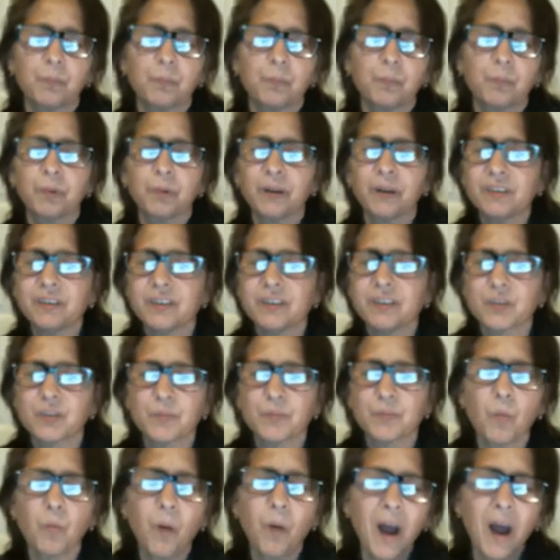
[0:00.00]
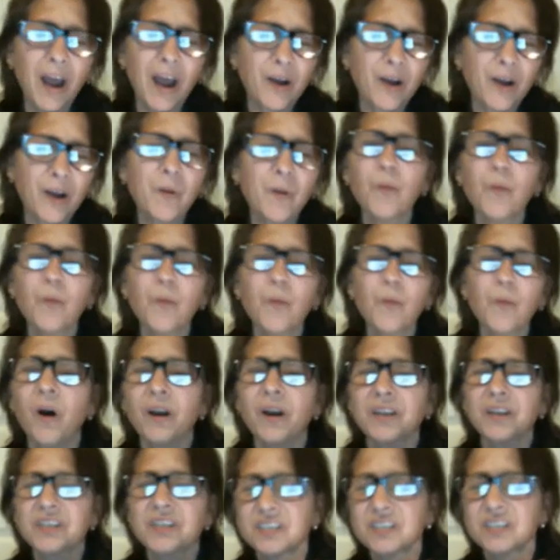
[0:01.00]
why do we want
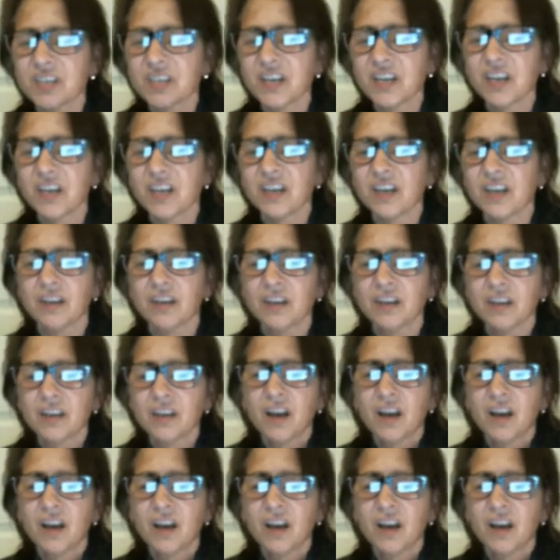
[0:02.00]
to see